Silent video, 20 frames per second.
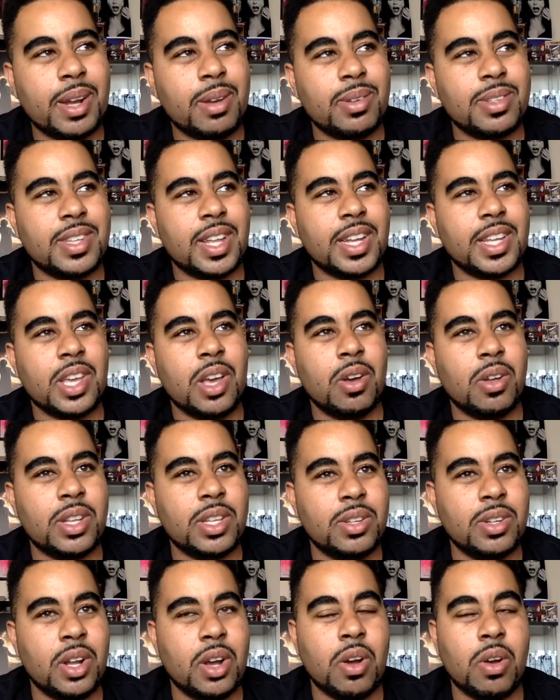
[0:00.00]
it was like, yo,
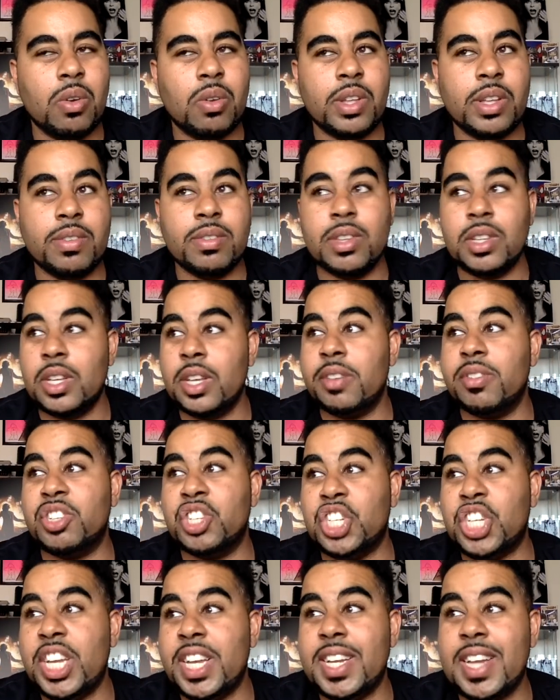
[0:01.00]
you know, if
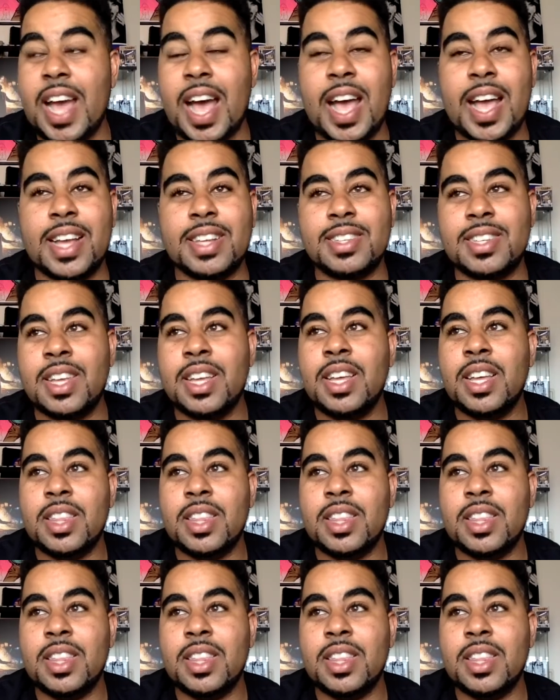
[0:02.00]
she dies,